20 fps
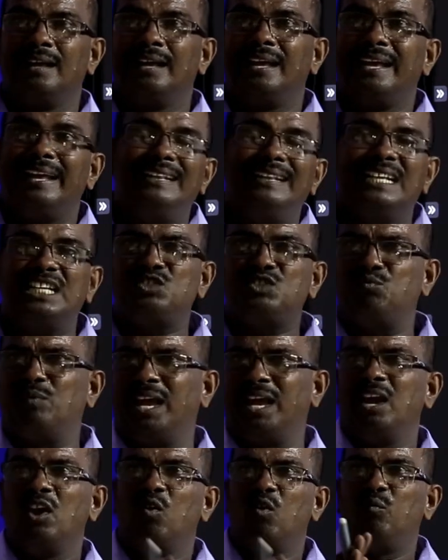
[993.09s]
In this
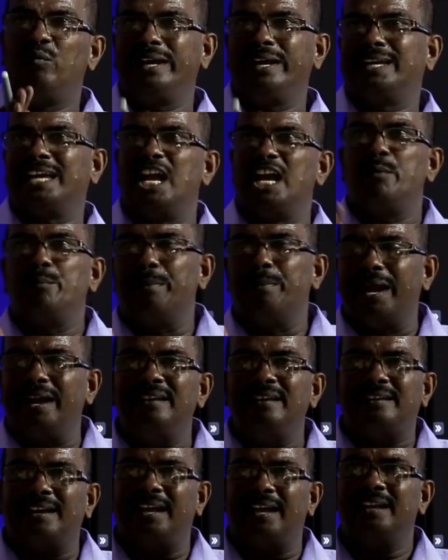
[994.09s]
way, we can
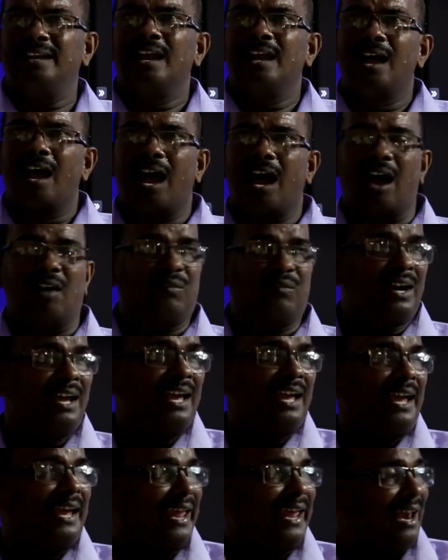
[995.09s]
maintain our
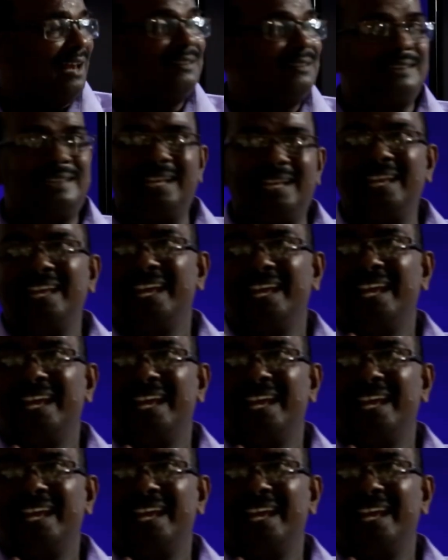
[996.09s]
healthy